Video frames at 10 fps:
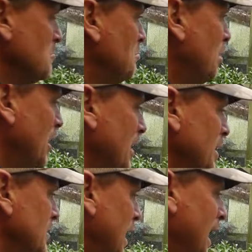
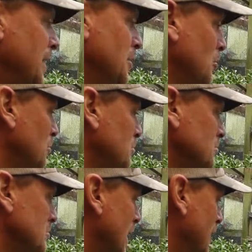but I
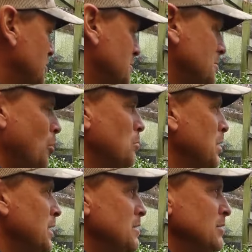just don't
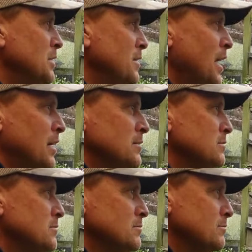believe in net
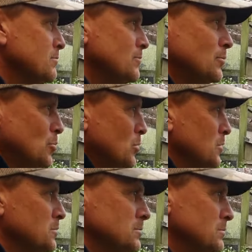
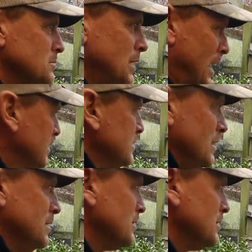for anything.